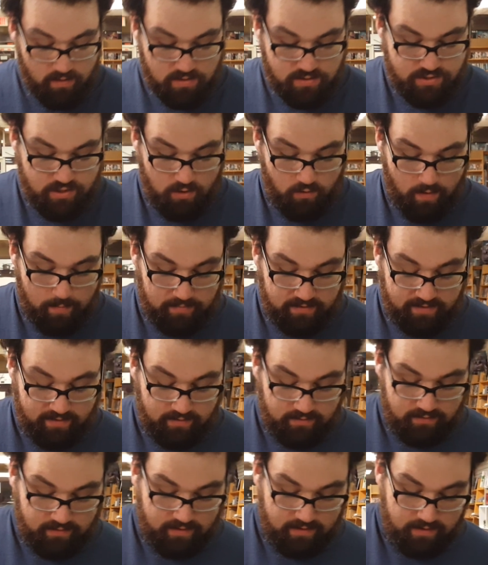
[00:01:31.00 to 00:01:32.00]
So I'm a
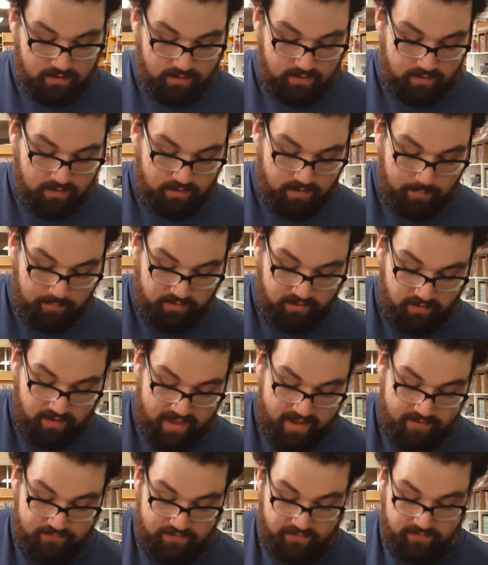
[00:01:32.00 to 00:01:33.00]
little
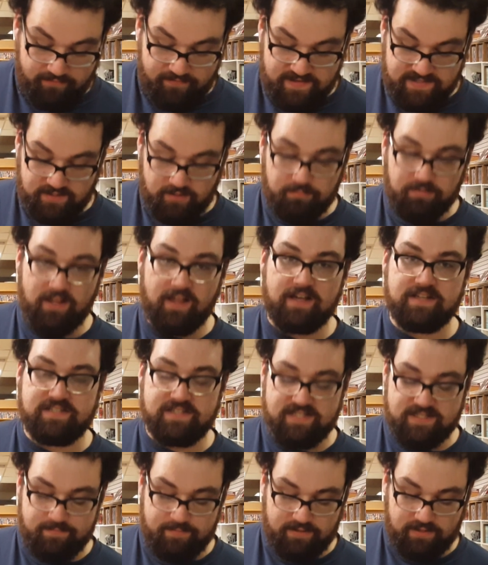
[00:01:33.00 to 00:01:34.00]
heavy on the physical blocks in
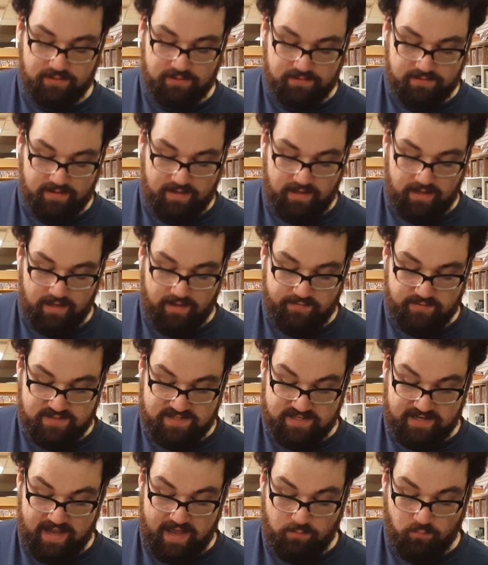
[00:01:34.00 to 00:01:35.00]
this build.
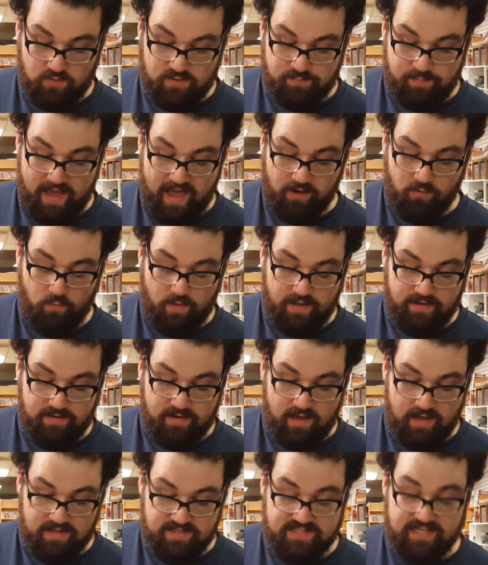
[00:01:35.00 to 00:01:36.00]
This again was back when
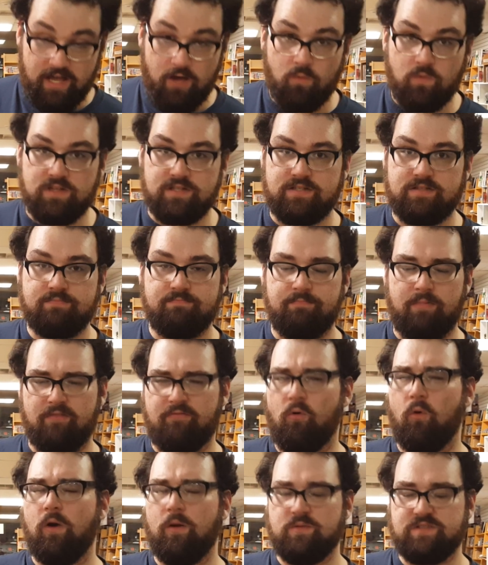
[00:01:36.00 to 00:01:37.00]
Cell was
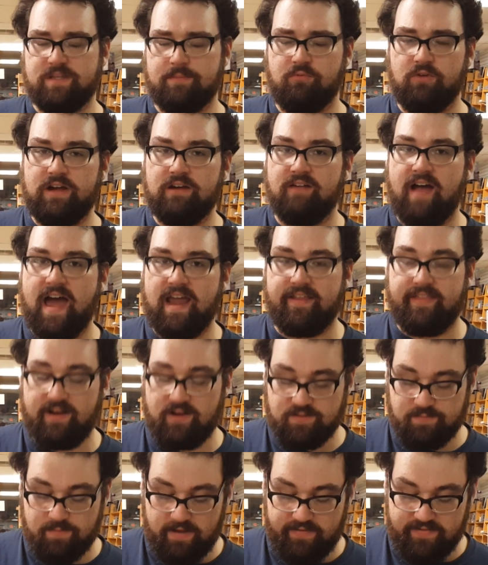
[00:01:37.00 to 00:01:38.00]
before it was the pre-errata that I
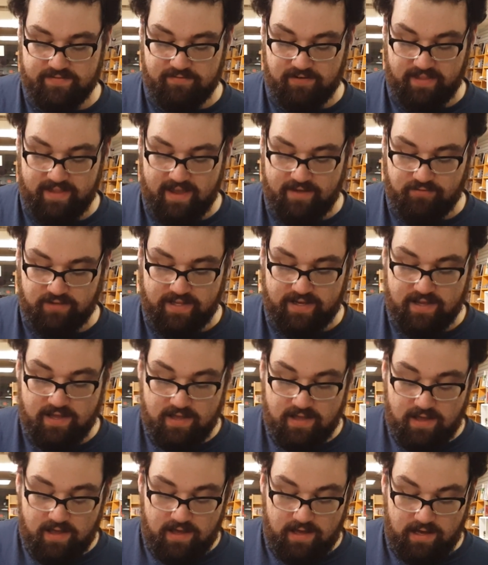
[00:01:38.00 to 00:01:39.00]
was playing this really heavily.
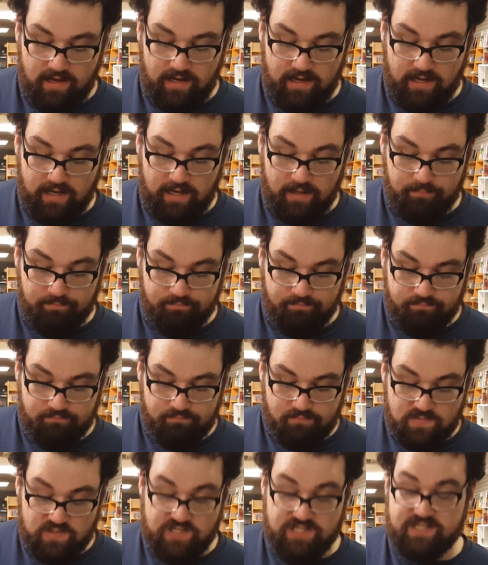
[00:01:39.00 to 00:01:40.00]

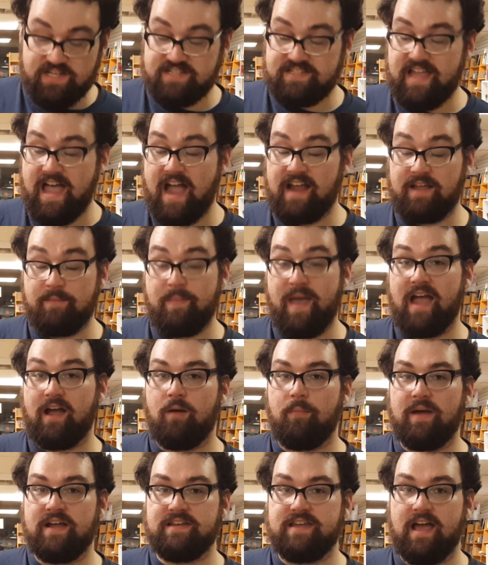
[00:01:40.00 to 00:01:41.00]
Just to stack it back
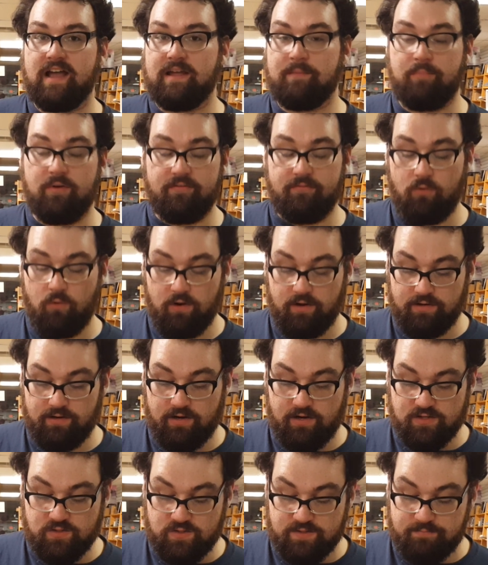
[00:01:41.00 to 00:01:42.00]
on my deck and put 4
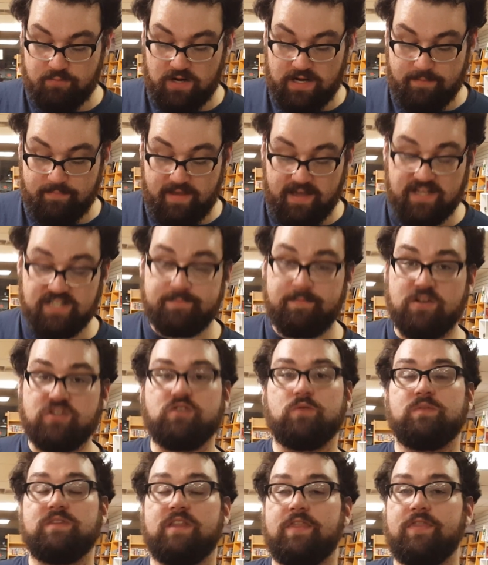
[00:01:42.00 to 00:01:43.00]
endurance was pretty big,
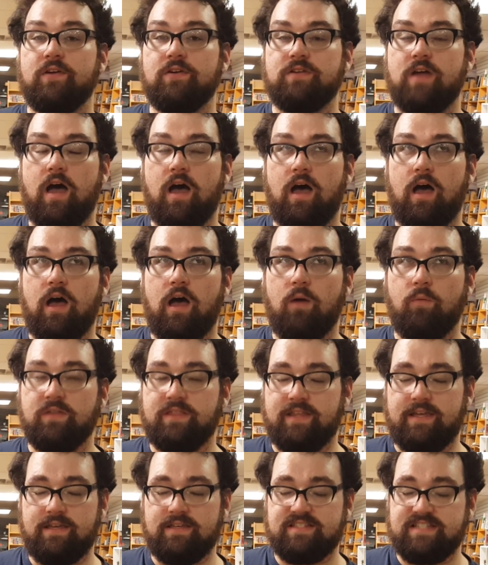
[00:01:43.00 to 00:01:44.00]
especially
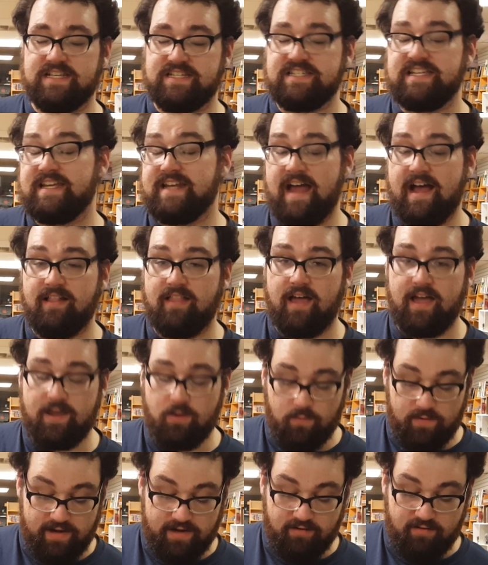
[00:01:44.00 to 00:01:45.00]
with the 16 ally.
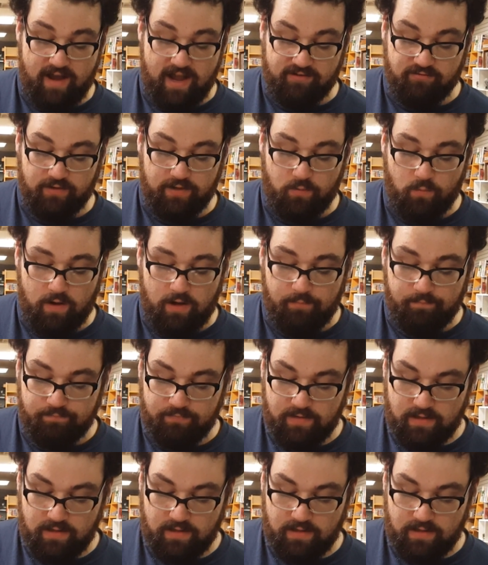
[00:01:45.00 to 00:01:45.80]
It would interact really well.